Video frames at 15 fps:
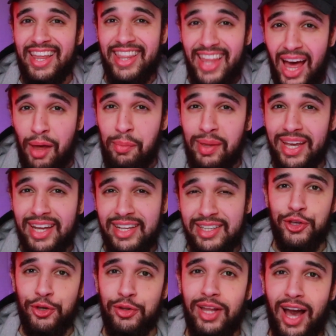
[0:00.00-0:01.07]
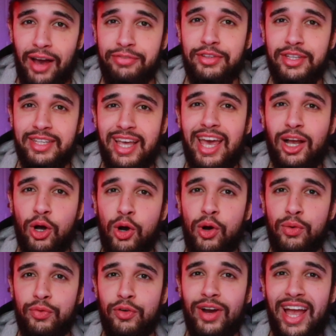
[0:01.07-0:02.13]
That means you'll have to take
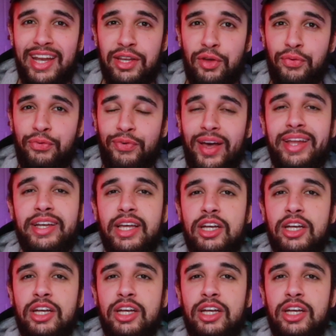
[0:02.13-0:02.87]
over and defend